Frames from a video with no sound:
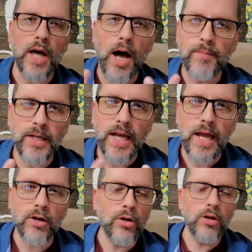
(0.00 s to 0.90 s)
I'm the
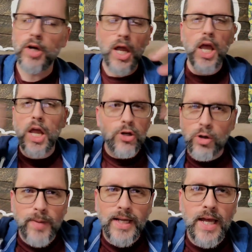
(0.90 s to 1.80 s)
Gator, and
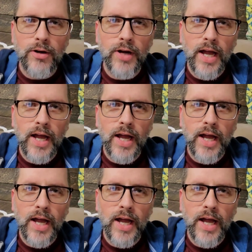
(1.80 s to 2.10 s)
you're my Gator